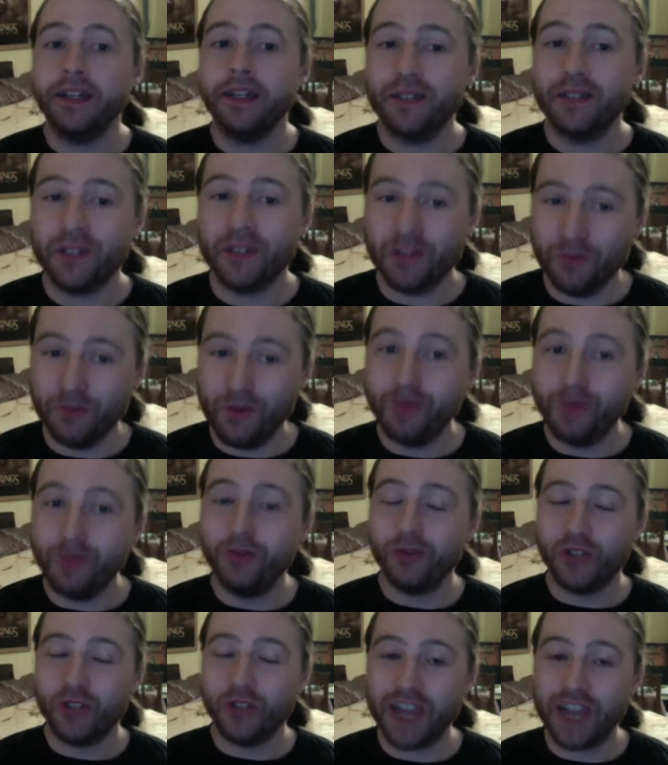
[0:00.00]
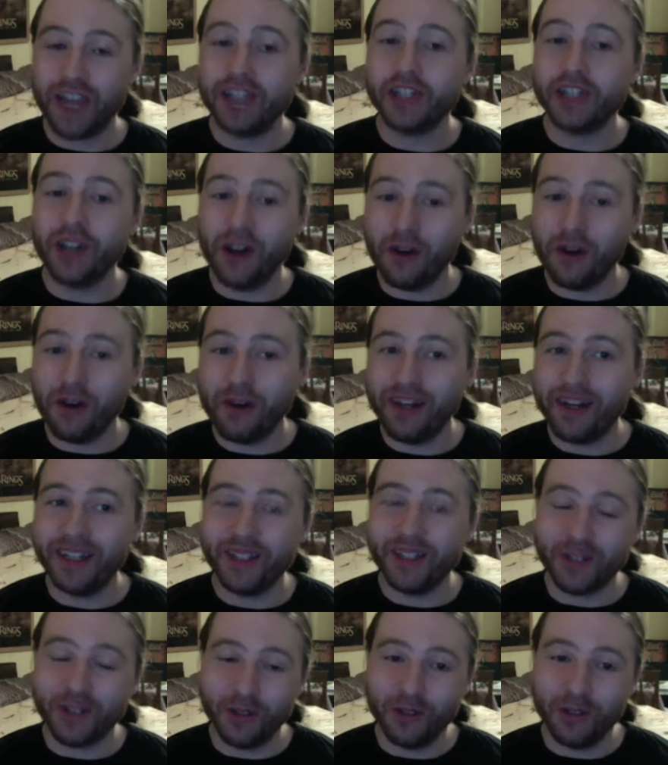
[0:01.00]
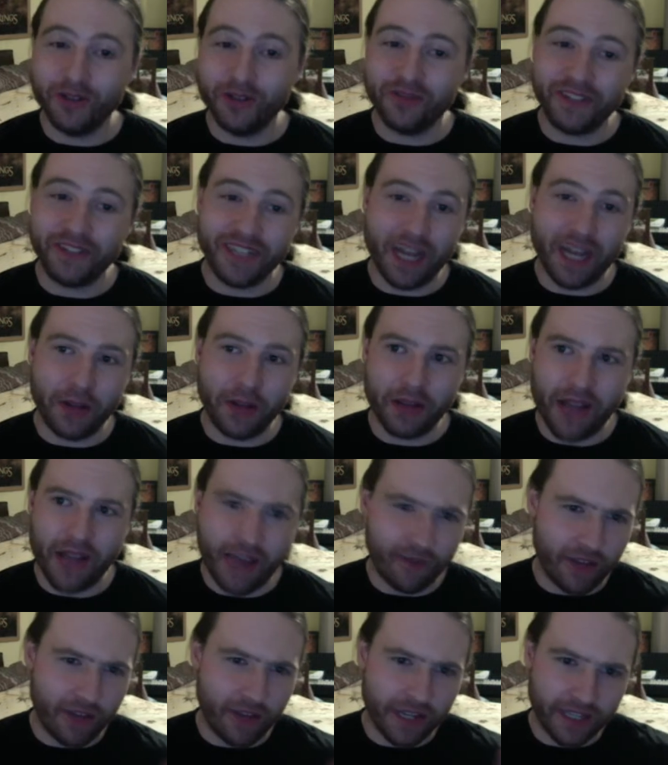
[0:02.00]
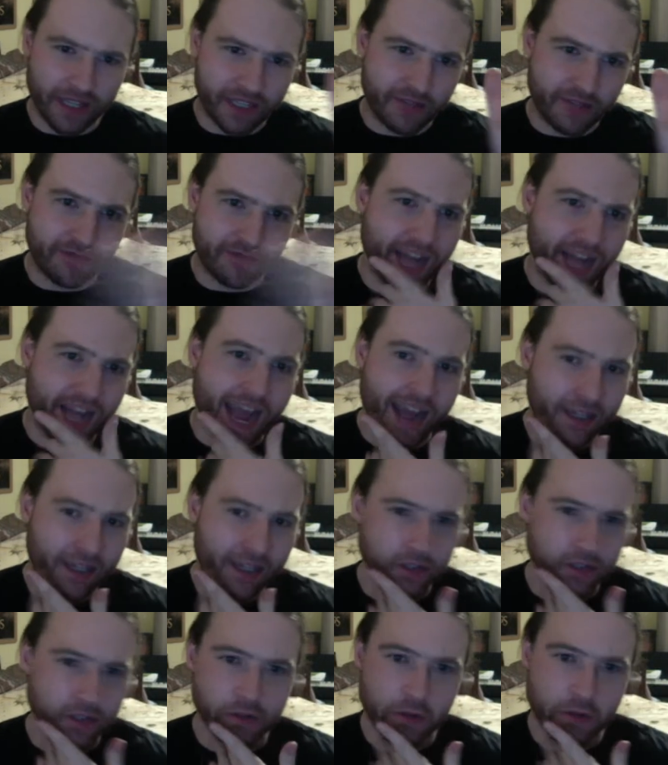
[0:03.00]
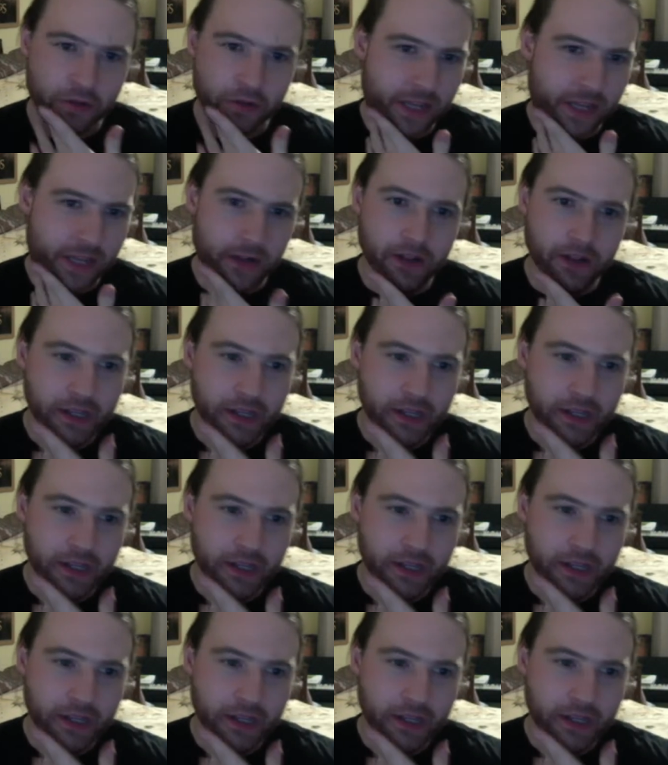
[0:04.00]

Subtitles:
Someone will change Arwen into Glorfindel. They'll have like a different actor, or they'll...